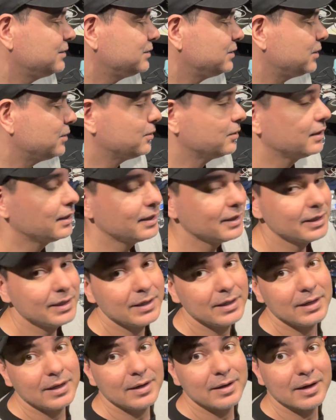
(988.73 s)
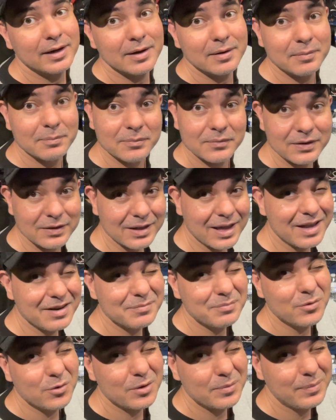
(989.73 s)
so uh, a lot of
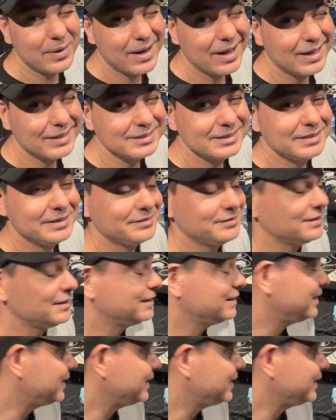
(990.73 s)
more positives than